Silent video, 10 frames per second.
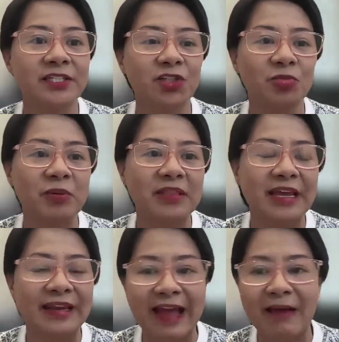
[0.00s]
It should be
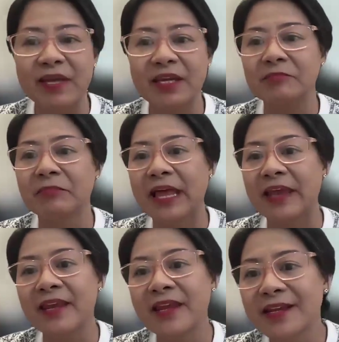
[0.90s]
dynamic and
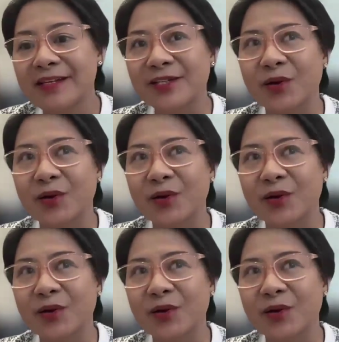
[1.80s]
blended.